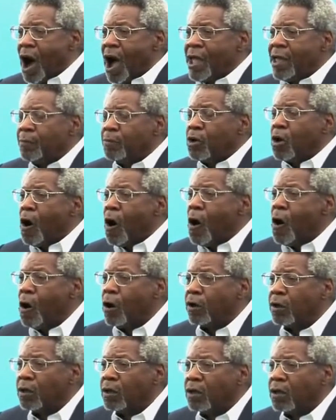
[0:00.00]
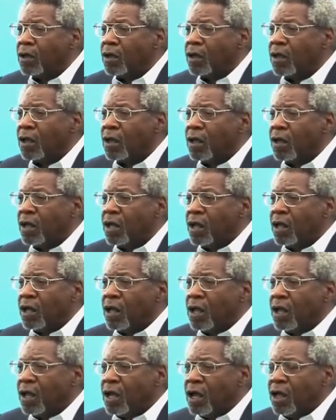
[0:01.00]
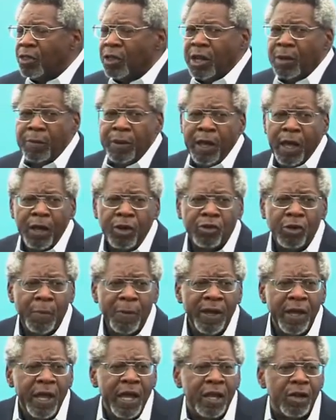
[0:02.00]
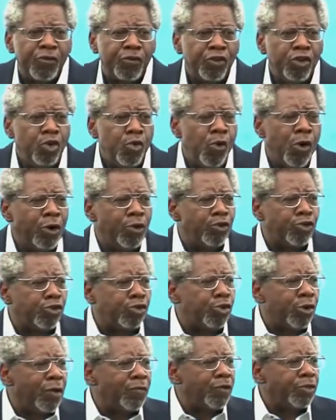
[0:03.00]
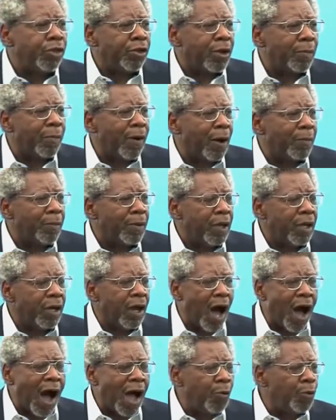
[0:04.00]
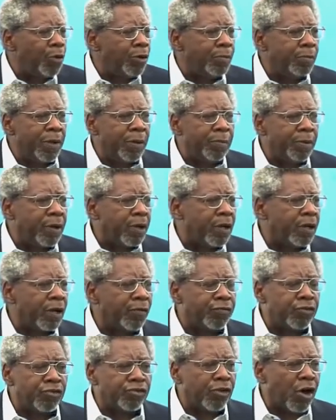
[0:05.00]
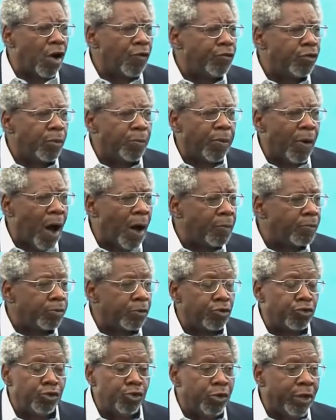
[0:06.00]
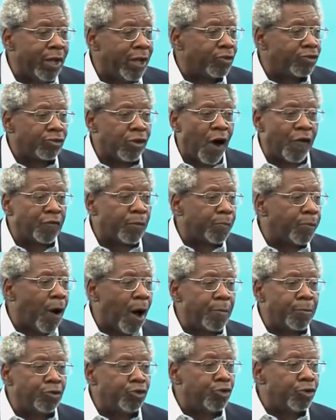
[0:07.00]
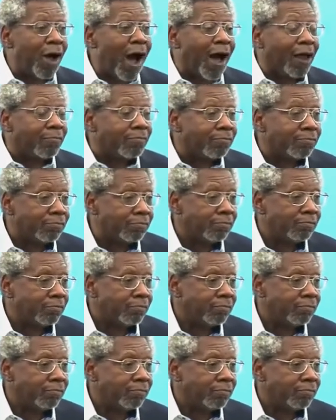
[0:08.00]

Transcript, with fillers: I am God. And then he began to tell me, and if you understood everything about me, I wouldn't be big enough to solve your problems because you can't solve the problems you got.